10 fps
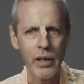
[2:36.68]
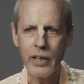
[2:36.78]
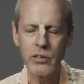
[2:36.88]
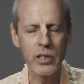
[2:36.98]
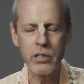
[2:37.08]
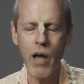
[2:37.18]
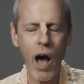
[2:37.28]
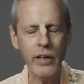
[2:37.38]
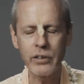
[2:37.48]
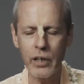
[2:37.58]
he's
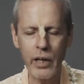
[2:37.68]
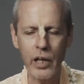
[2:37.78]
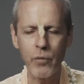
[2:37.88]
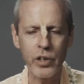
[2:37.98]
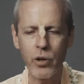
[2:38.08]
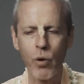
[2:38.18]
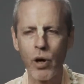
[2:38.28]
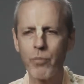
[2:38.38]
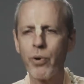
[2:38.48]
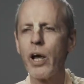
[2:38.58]
intoxicated with
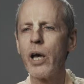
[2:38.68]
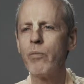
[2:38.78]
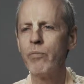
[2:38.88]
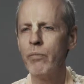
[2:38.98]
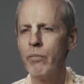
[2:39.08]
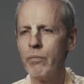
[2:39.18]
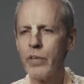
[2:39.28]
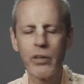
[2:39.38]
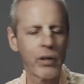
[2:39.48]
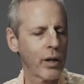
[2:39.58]
Gaur Prem,
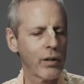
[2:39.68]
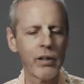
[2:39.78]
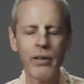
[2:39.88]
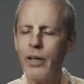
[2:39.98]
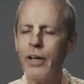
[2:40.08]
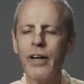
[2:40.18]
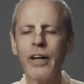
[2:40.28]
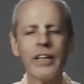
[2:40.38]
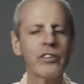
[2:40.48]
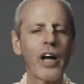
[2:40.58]
Nityananda.
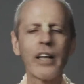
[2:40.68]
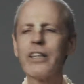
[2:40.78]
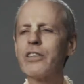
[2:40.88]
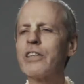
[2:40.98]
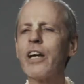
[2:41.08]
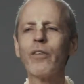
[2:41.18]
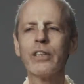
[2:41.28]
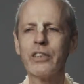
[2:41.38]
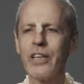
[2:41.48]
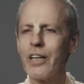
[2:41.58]
He's not
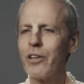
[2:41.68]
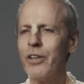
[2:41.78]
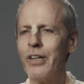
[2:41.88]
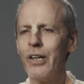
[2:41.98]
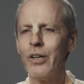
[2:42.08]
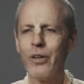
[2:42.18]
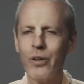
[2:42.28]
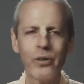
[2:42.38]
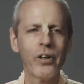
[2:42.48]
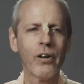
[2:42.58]
distinguishing
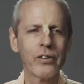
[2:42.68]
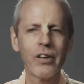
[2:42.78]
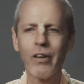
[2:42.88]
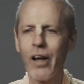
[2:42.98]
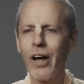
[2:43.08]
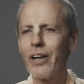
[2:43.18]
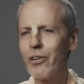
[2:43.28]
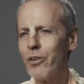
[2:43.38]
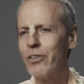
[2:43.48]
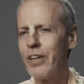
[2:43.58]
who knows a
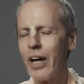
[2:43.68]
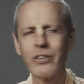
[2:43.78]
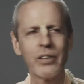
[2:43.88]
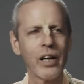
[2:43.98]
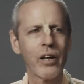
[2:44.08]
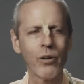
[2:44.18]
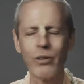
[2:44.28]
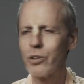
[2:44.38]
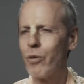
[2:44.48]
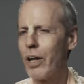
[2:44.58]
lot, who doesn't,
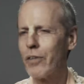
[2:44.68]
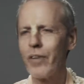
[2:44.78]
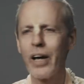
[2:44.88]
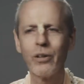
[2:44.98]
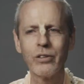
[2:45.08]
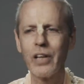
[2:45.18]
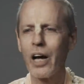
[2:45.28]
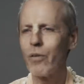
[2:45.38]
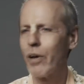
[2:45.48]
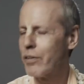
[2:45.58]
who's qualified, who's
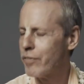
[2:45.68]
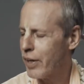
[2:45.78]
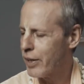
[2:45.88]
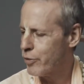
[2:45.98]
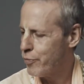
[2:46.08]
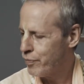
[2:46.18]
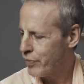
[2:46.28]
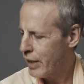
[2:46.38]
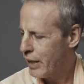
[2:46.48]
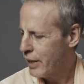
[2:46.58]
not qualified.
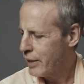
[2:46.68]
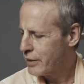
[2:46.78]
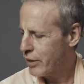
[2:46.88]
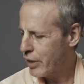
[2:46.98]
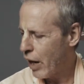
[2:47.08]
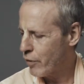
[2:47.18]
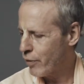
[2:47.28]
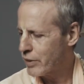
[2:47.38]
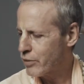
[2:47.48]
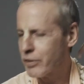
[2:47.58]
So
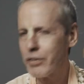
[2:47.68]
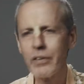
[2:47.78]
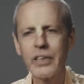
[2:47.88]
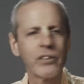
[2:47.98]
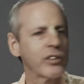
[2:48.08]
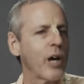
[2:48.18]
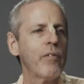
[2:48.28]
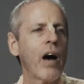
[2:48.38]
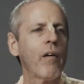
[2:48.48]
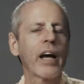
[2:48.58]
Kaviraj Goswami says,
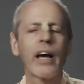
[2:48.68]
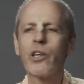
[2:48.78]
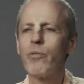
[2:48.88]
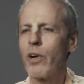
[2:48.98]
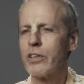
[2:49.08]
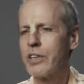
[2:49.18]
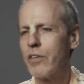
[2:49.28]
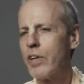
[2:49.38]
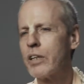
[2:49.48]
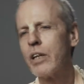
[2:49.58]
somehow I got the mercy
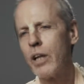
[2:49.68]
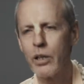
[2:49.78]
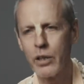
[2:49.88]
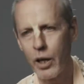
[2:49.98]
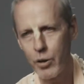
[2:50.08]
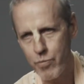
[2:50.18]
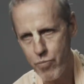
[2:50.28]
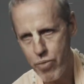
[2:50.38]
of Nityananda.